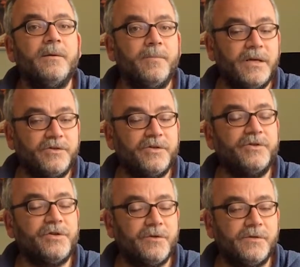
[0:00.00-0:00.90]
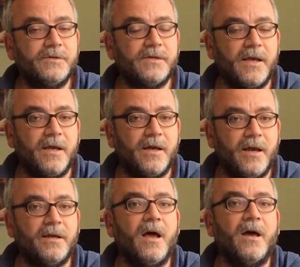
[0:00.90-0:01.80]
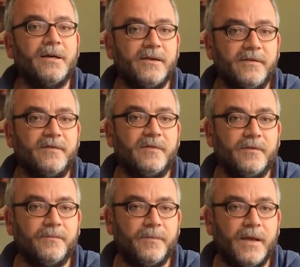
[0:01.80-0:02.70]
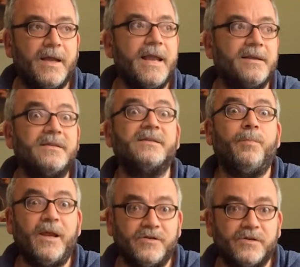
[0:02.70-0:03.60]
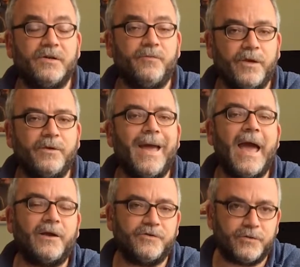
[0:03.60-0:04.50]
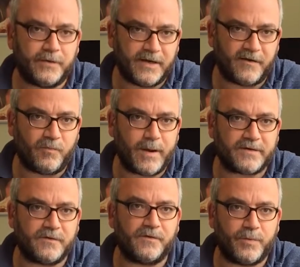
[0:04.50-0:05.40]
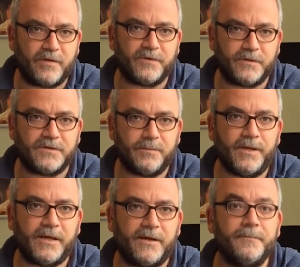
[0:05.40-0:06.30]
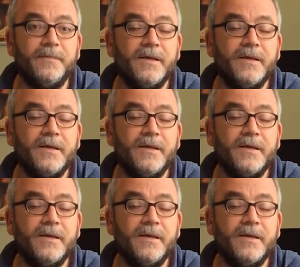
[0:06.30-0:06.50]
but it just shows an honest anticipation of what you actually expect the revenue to be.